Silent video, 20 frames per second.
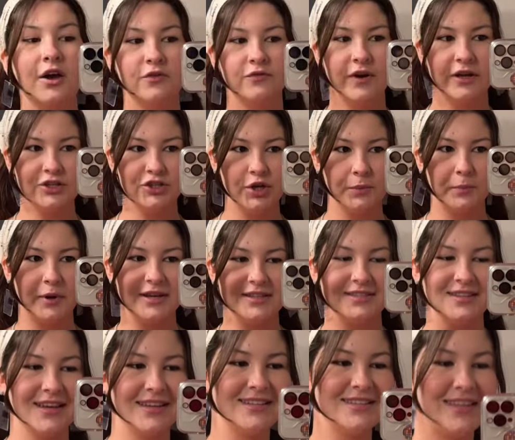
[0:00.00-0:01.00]
friendship
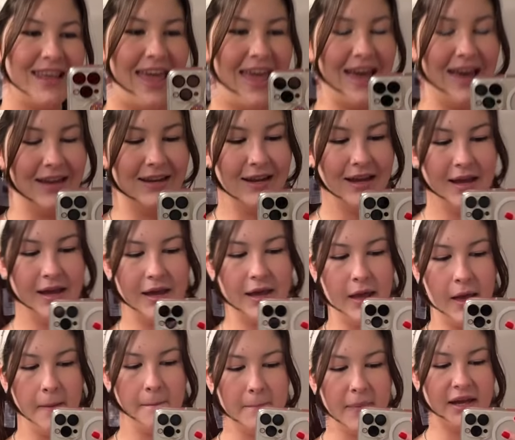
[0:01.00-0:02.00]
bracelets, and
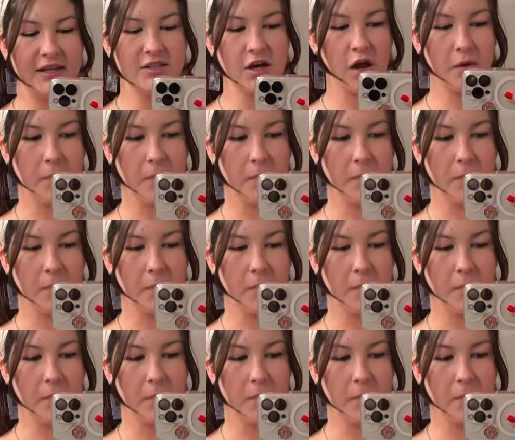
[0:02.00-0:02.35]
my Doc